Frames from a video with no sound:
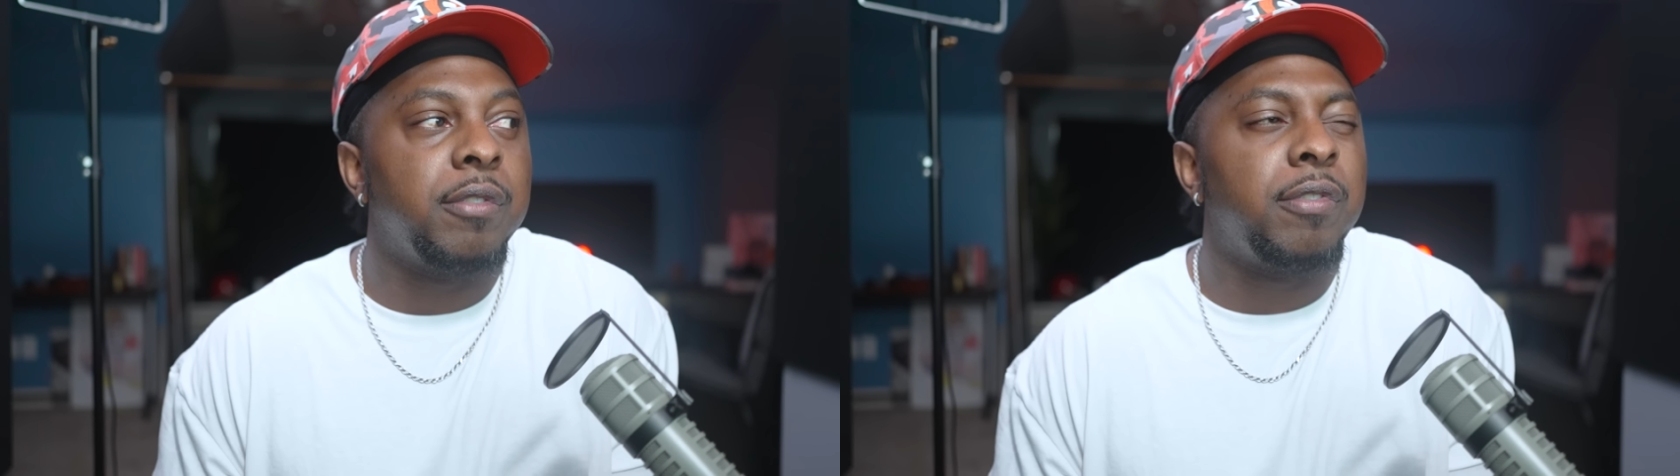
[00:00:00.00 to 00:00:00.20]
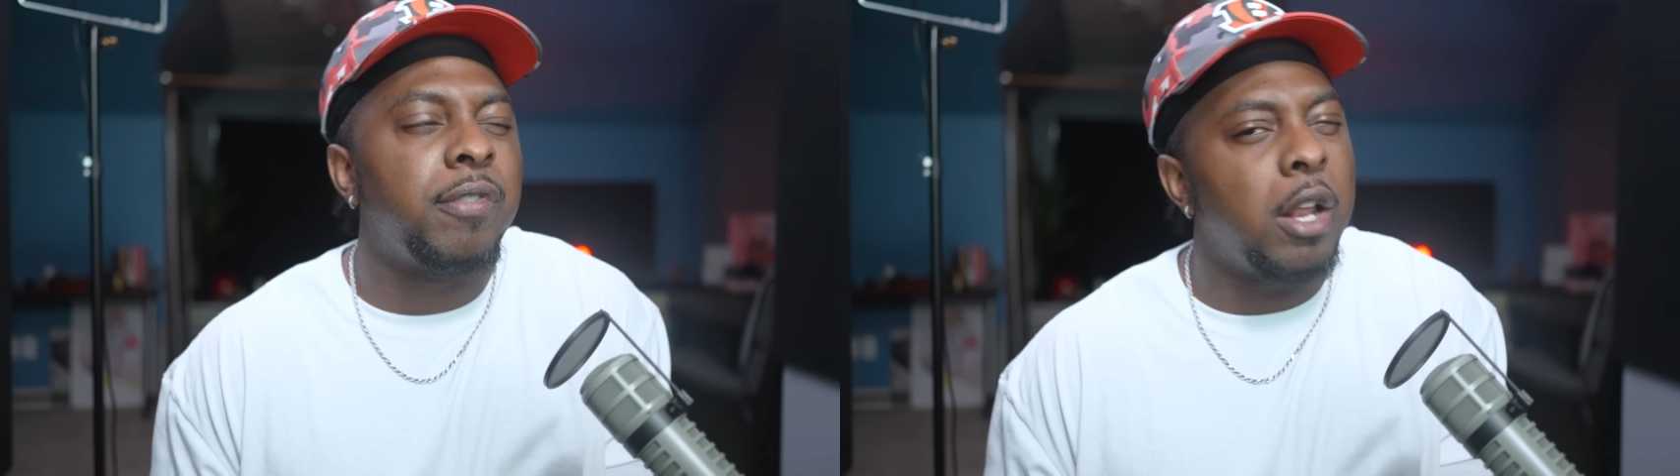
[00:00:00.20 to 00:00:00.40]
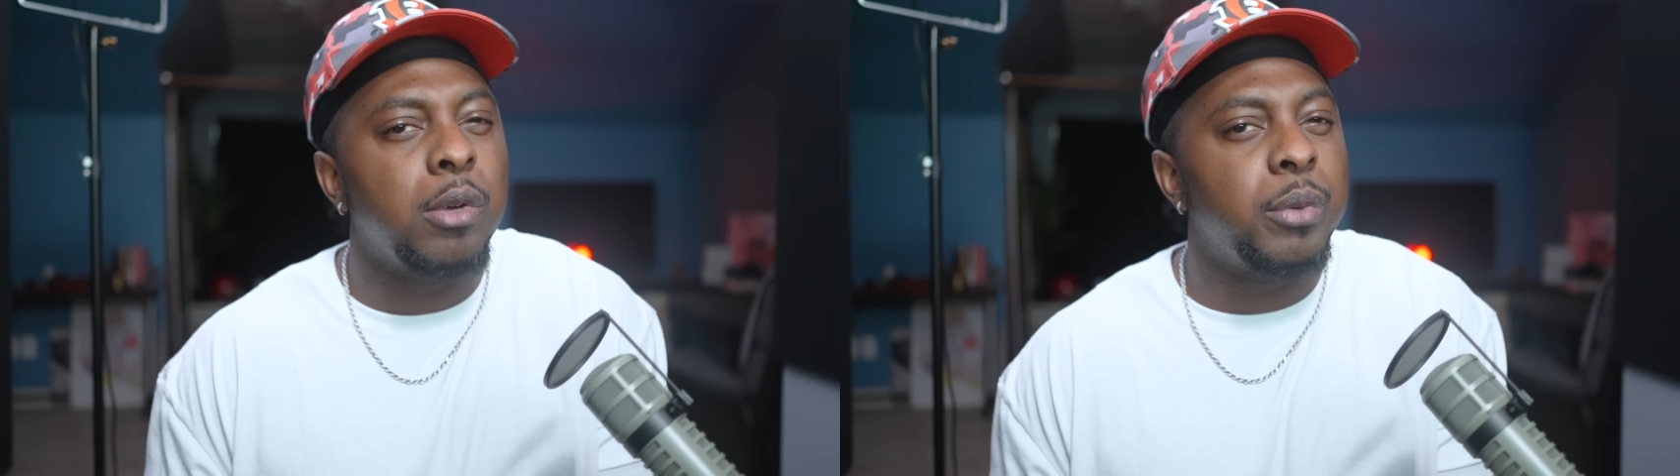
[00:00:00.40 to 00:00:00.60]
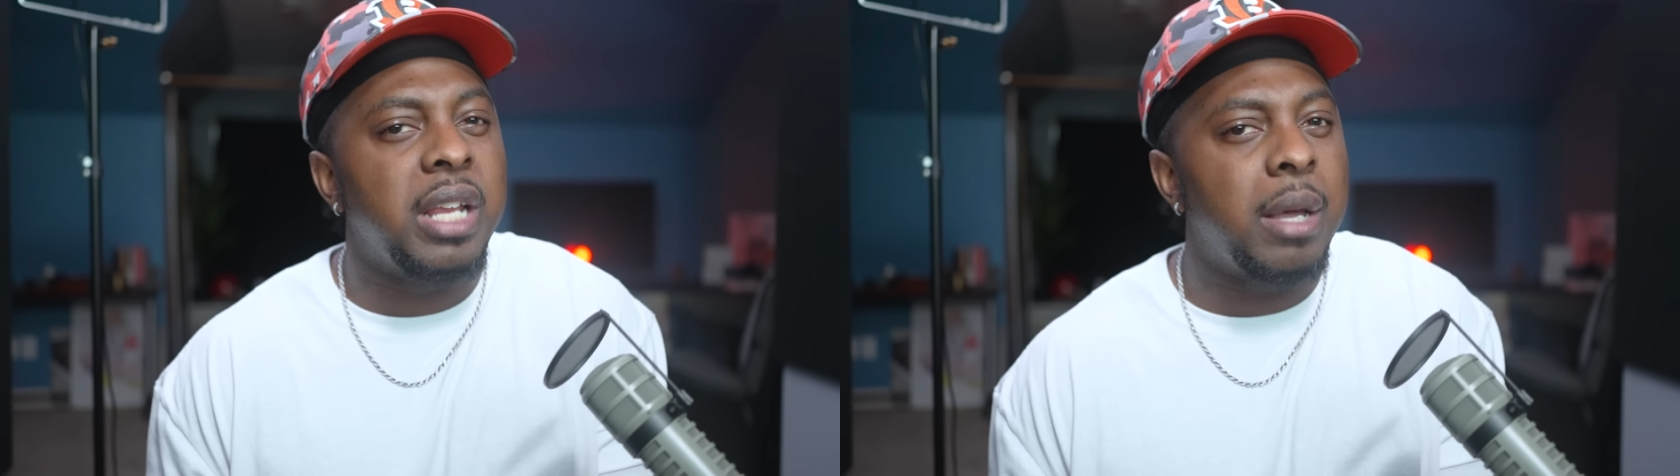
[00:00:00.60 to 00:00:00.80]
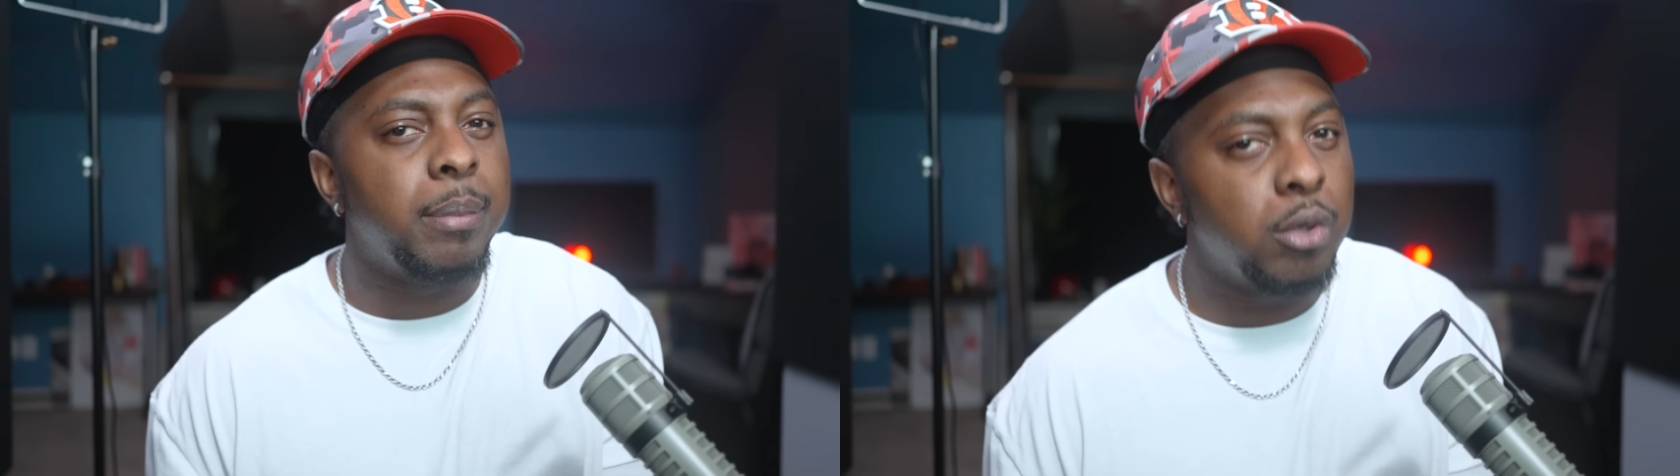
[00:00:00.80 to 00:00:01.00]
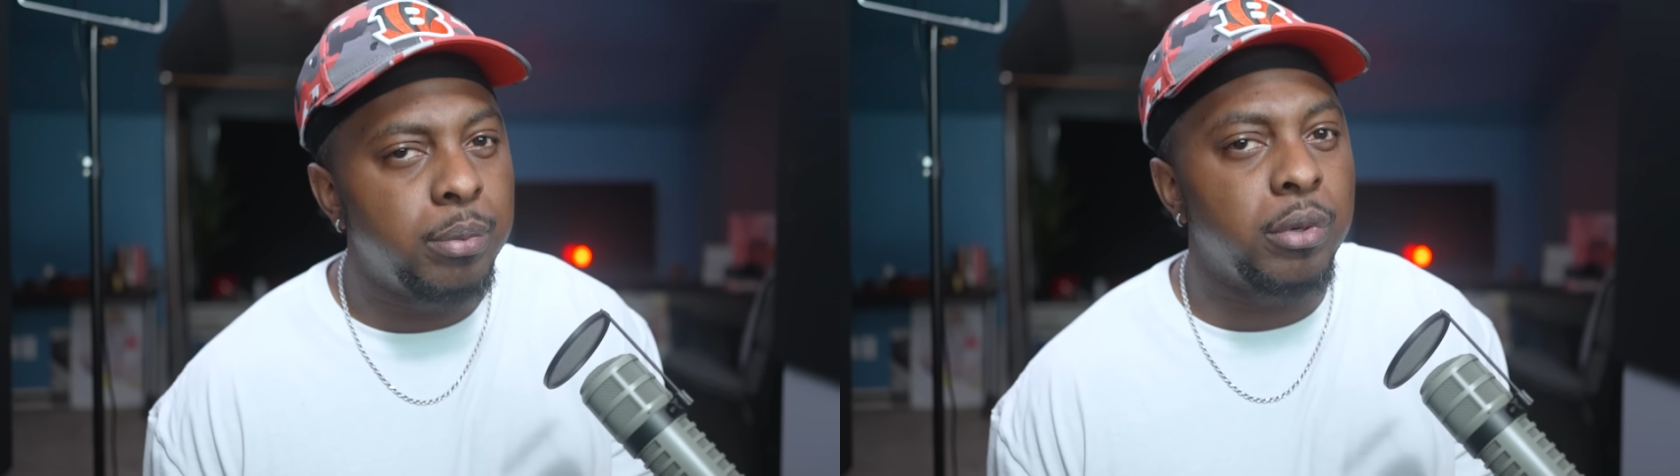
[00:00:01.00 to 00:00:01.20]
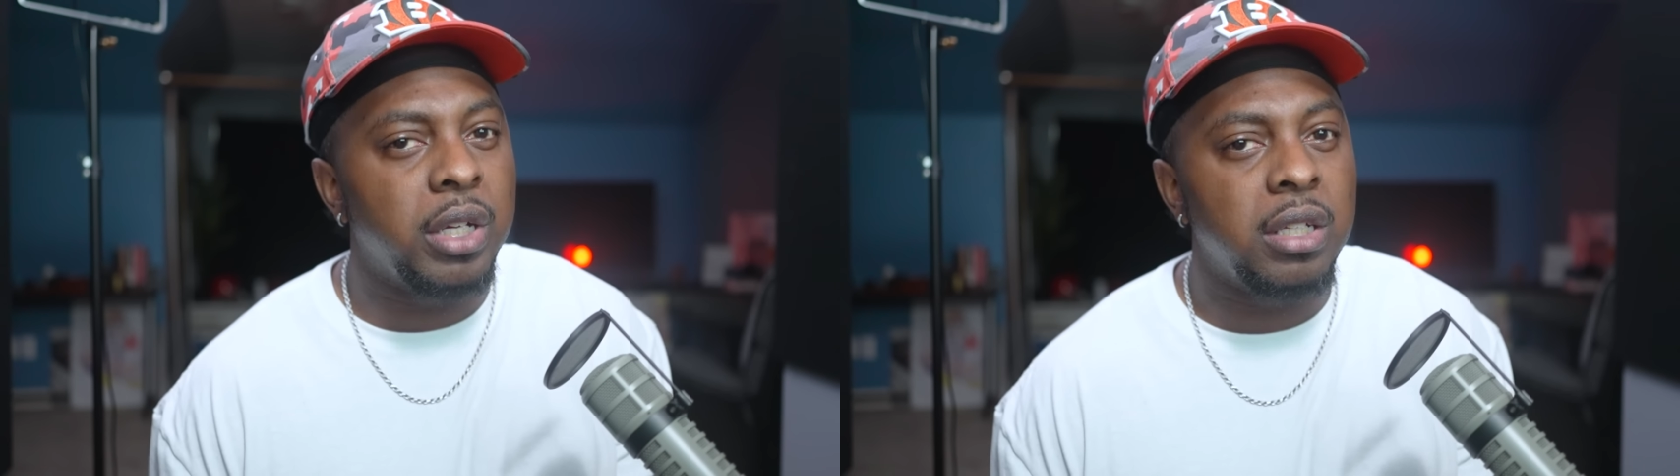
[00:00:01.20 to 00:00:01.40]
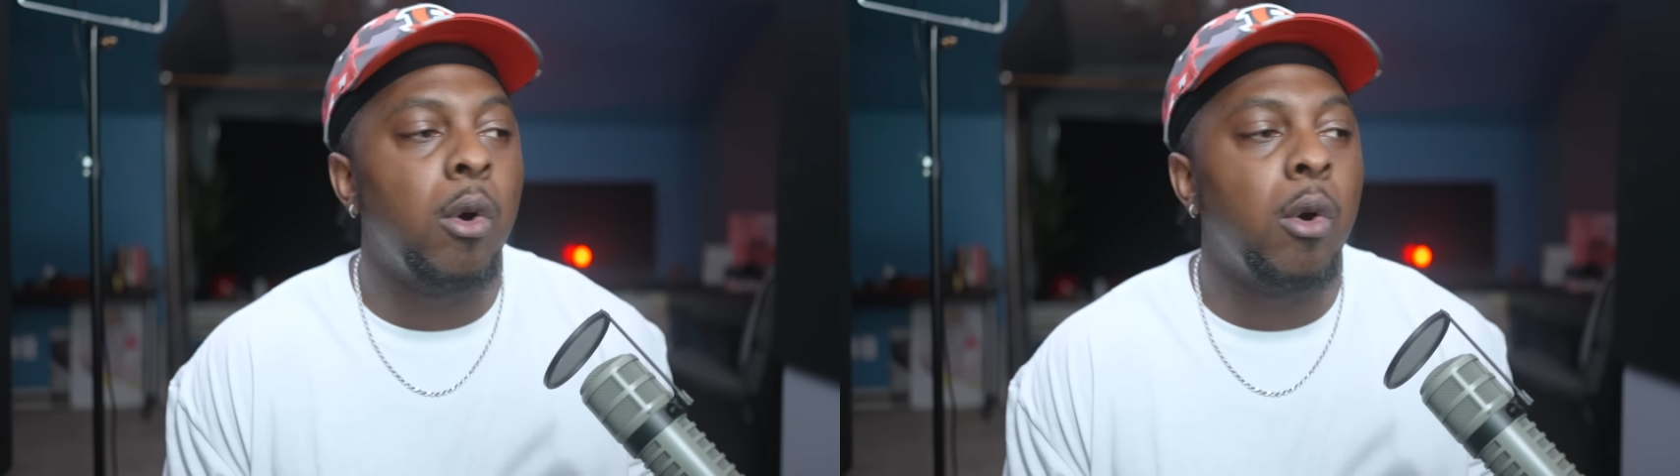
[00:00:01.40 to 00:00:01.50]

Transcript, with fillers: following that blueprint,